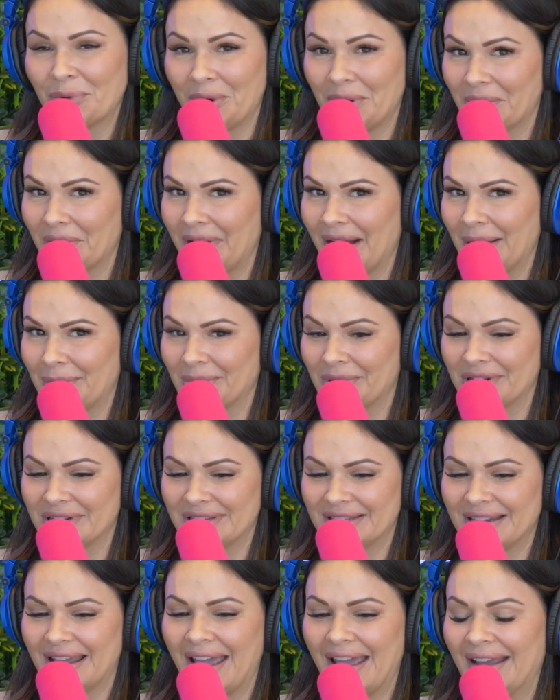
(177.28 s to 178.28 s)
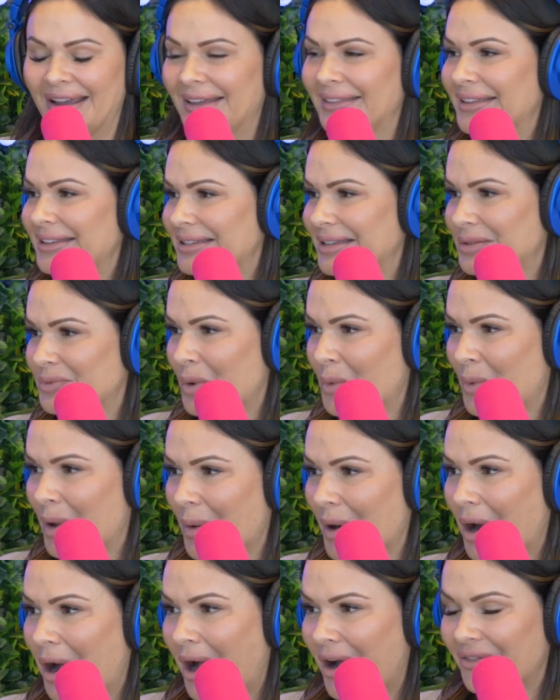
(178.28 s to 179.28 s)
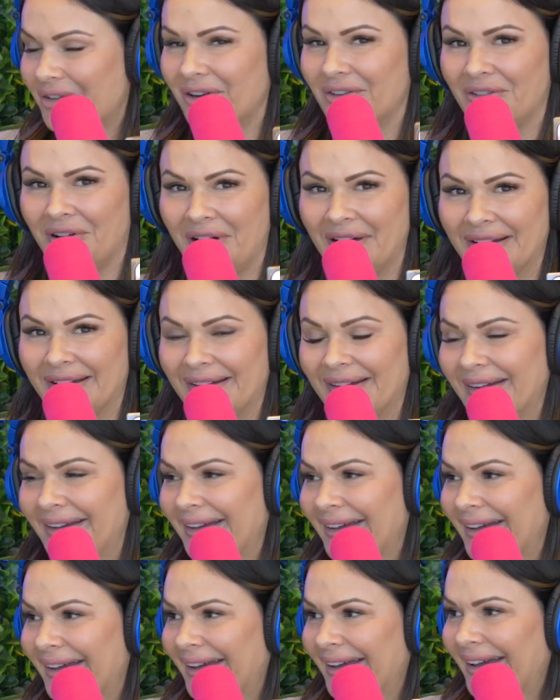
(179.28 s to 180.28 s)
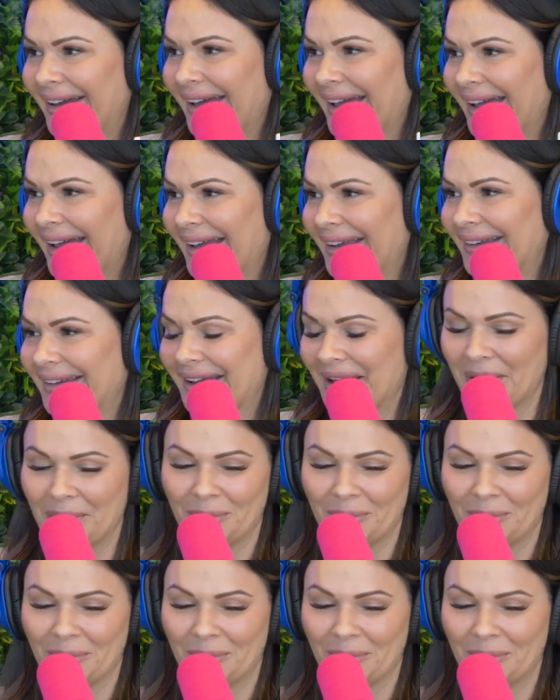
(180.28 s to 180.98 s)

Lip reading: Programmers Day, and this is when we were off Irvana, and